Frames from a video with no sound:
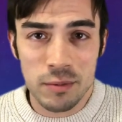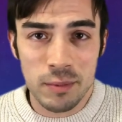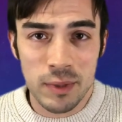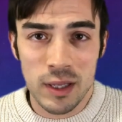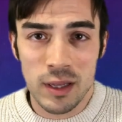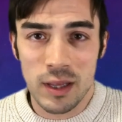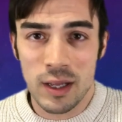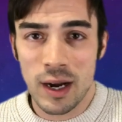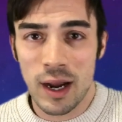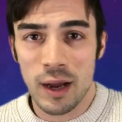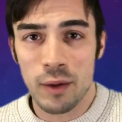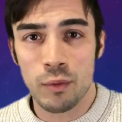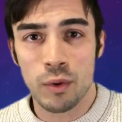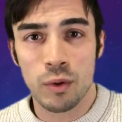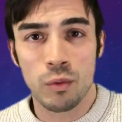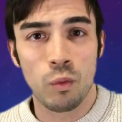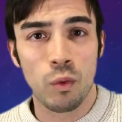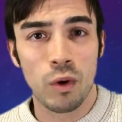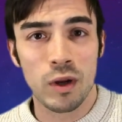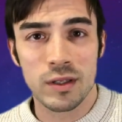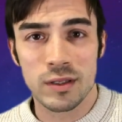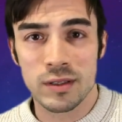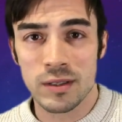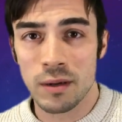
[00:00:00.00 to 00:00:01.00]
to me, then I would
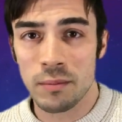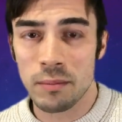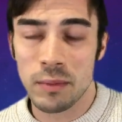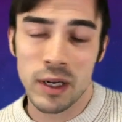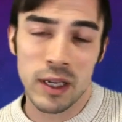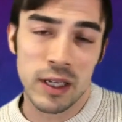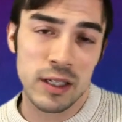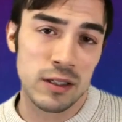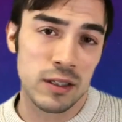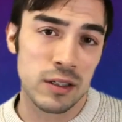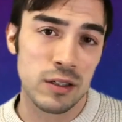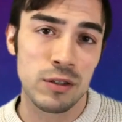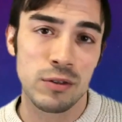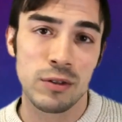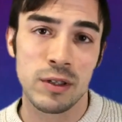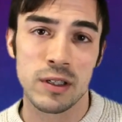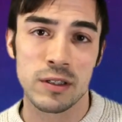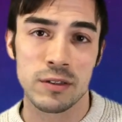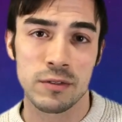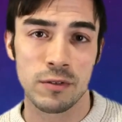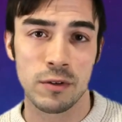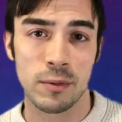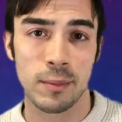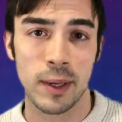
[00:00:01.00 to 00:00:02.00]
want somebody to do
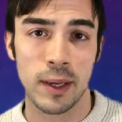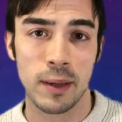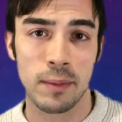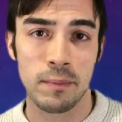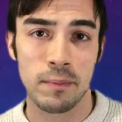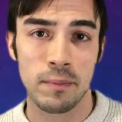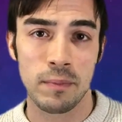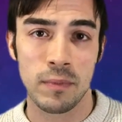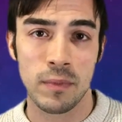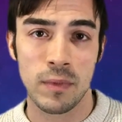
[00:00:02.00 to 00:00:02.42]
this for me.